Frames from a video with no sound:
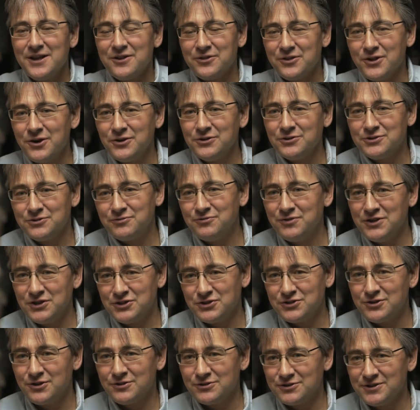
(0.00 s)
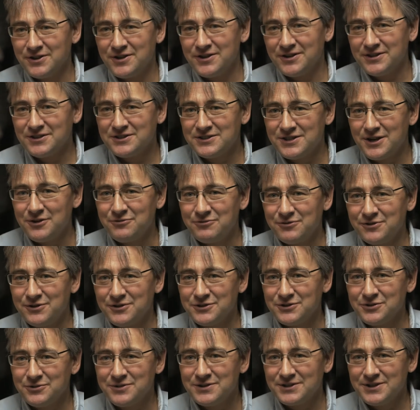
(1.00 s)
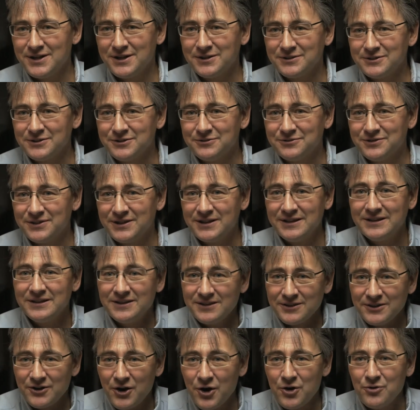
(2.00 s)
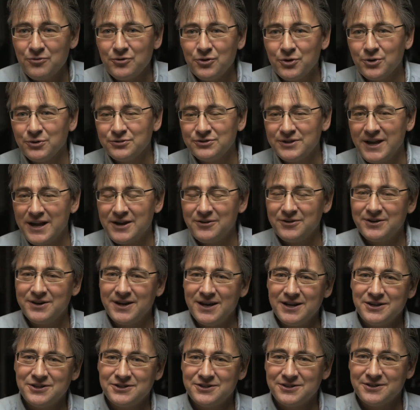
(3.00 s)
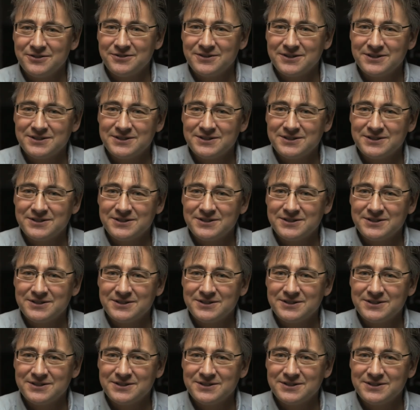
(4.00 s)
those fish stocks are going to suffer as a result of the overall degradation of the